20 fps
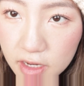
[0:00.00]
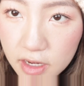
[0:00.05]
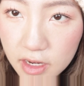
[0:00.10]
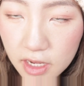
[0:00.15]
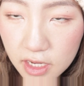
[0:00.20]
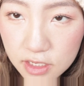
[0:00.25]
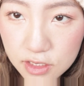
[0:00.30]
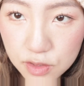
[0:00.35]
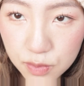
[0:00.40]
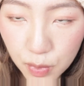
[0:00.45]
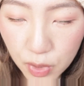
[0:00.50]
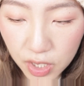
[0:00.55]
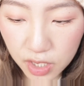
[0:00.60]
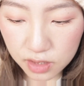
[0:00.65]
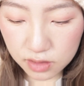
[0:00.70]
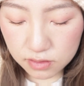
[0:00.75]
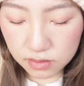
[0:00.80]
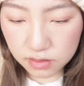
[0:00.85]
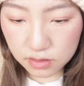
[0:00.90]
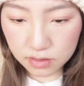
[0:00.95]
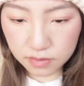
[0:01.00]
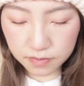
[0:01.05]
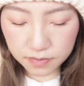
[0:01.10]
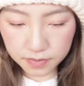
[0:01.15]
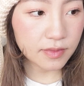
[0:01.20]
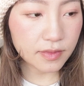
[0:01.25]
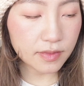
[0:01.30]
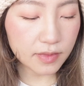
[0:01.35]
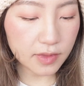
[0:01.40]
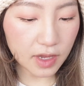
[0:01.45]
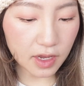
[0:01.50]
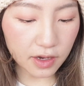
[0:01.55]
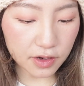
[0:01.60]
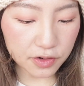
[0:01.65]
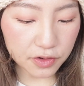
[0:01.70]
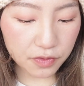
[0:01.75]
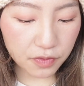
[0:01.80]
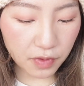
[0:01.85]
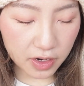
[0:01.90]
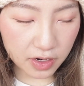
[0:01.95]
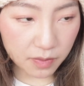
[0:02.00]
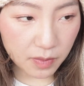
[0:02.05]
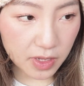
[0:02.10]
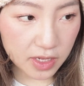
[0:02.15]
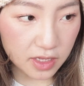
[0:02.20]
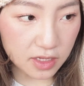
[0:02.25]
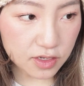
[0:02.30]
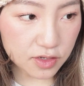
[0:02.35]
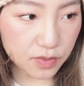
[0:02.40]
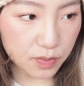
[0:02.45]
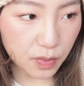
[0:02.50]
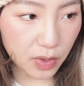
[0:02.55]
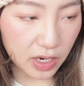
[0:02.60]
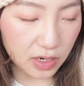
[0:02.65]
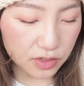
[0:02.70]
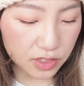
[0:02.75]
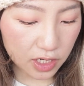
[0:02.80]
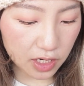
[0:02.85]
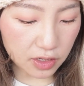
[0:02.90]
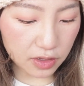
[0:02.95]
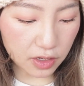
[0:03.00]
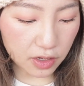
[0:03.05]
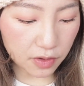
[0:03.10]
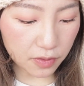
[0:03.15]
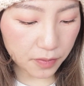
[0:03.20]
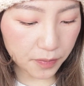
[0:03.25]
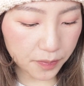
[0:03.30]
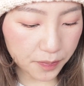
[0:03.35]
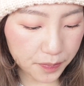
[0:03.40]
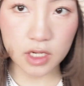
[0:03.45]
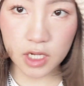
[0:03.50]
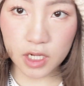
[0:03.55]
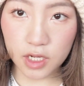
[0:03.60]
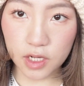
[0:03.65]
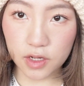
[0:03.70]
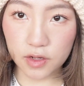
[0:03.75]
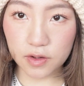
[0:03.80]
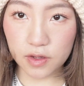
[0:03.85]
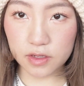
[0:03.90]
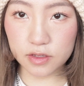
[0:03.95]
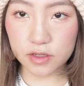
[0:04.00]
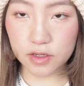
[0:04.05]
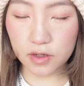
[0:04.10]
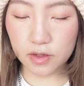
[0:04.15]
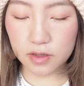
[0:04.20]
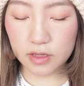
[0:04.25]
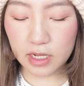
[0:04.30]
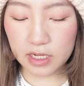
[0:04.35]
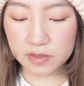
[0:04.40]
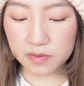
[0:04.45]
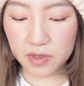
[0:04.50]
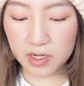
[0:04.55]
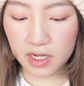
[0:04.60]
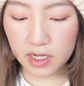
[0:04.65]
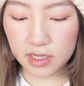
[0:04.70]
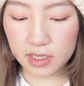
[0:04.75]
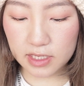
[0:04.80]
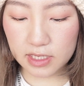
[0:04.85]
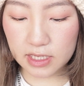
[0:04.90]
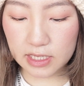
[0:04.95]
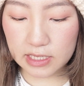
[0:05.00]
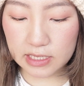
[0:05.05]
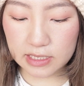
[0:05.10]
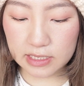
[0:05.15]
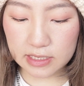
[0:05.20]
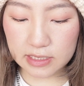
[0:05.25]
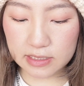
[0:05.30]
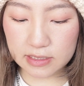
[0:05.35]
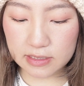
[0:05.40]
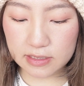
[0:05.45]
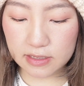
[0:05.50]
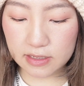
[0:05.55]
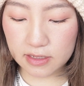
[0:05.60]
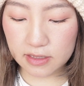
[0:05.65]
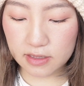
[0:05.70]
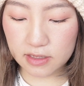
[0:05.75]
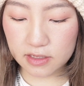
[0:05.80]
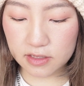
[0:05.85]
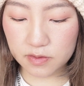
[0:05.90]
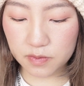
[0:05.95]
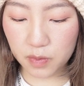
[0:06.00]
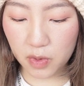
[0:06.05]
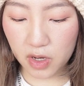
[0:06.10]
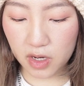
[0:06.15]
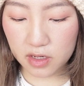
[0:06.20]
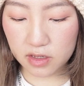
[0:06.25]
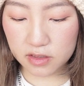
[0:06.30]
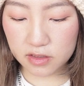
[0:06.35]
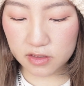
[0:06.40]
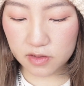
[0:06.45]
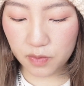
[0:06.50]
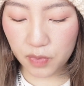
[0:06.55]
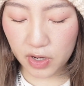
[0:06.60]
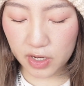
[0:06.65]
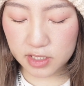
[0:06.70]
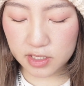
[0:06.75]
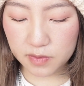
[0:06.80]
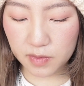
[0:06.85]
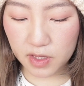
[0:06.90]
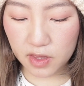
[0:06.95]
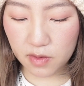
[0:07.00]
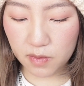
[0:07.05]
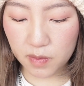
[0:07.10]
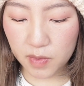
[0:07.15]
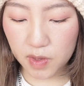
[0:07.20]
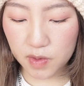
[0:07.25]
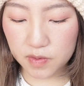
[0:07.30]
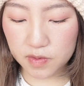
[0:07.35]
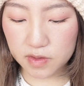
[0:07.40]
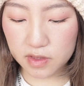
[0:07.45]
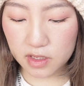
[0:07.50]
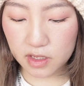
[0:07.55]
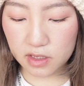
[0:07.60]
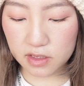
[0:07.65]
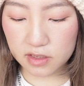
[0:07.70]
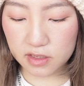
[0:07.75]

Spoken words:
nice brows. I do recommend this brow gel though. Okay, so last but not least, this product surprised me the most is